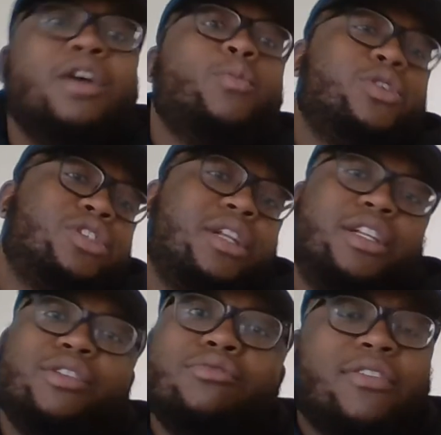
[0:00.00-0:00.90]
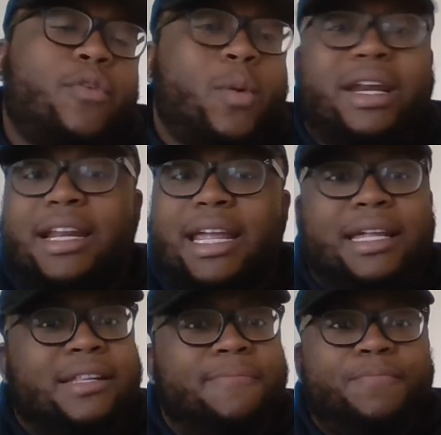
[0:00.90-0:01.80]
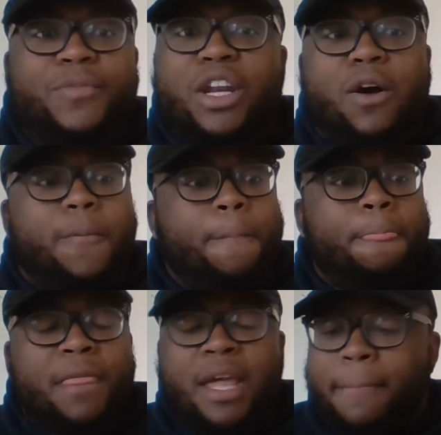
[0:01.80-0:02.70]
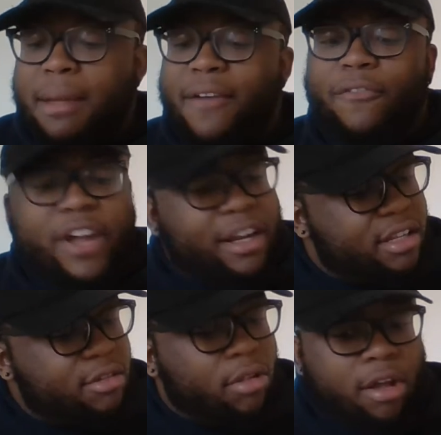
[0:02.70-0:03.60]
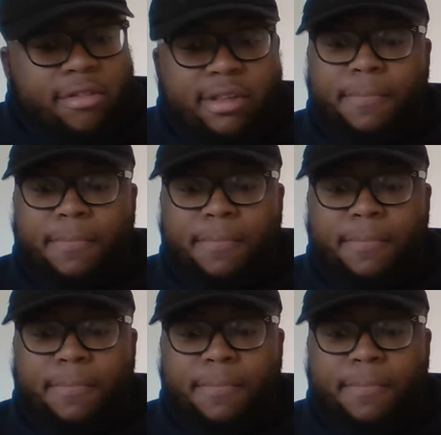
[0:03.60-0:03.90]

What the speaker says: We're just going to use it for what it is. Me and my friend are still close.